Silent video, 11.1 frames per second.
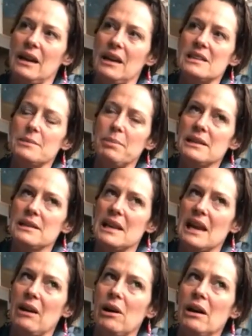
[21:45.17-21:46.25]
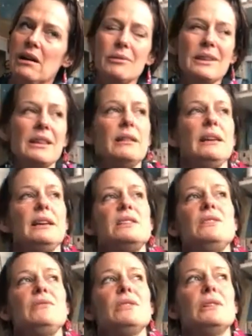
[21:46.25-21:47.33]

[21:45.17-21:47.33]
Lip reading: Depends how hot. With the thing is,